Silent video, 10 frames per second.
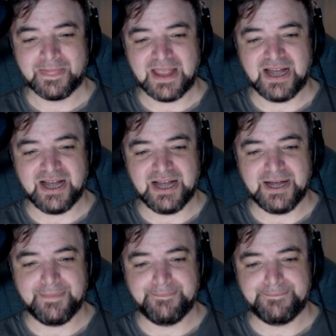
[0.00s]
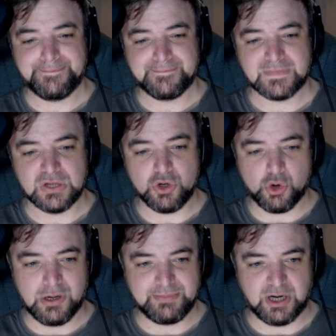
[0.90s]
No,
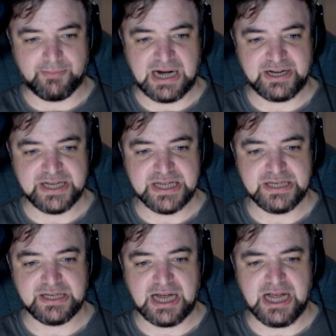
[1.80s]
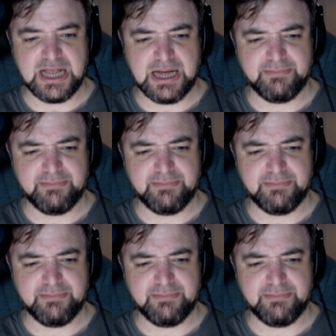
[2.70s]
I'm not married. I am